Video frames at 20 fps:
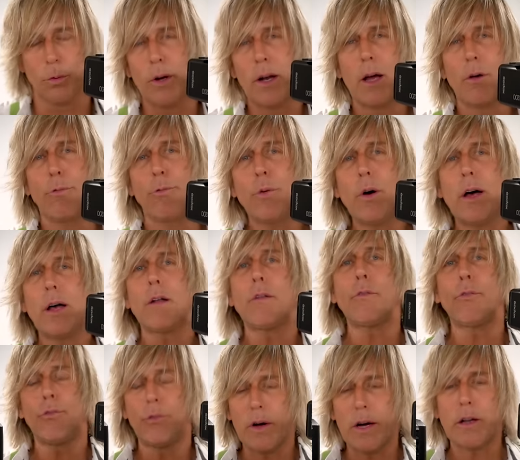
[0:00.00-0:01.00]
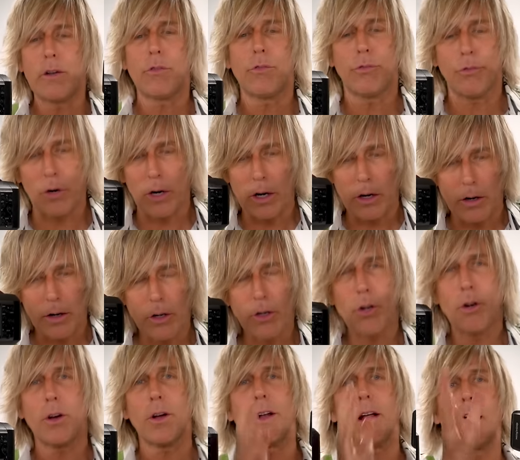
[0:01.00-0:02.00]
So we're gonna have fun, fun, fun, and
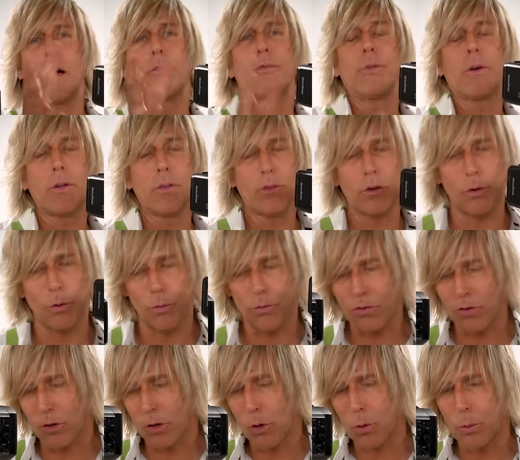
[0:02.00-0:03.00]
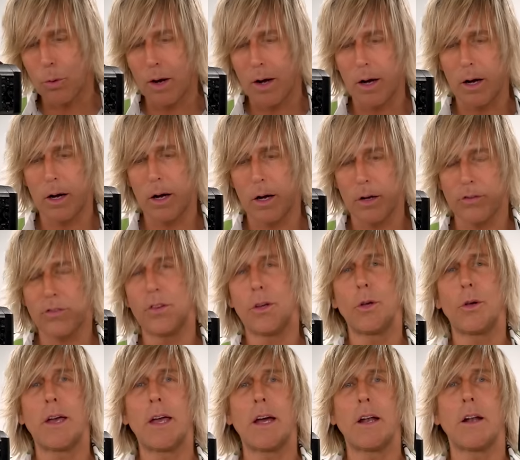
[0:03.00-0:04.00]
you're gonna have fun too. So uh, see
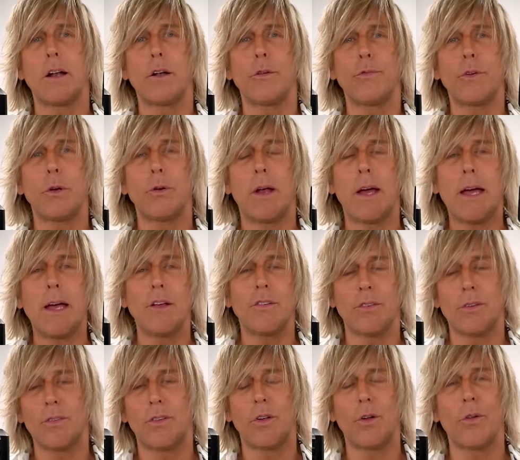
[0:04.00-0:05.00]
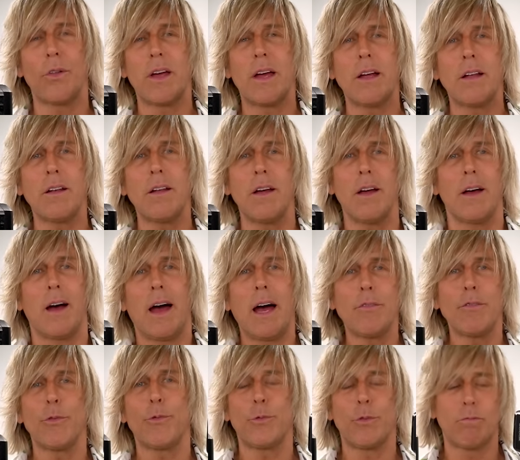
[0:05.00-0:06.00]
you again in a few days. Until then,
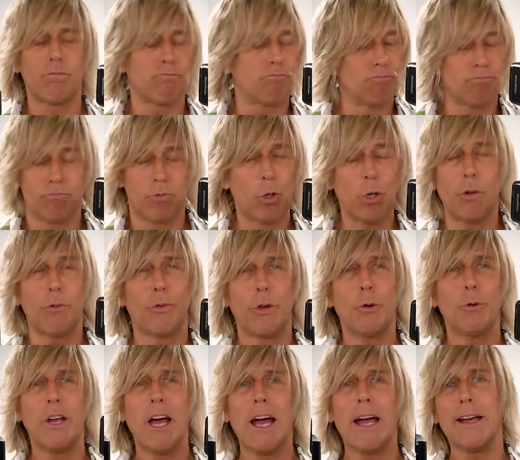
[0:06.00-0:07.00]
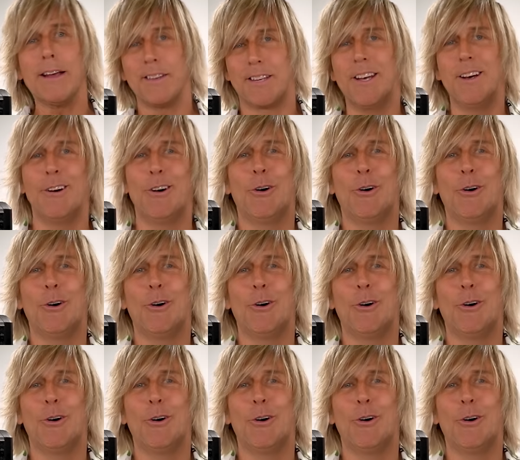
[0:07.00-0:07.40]
have a f- good few days.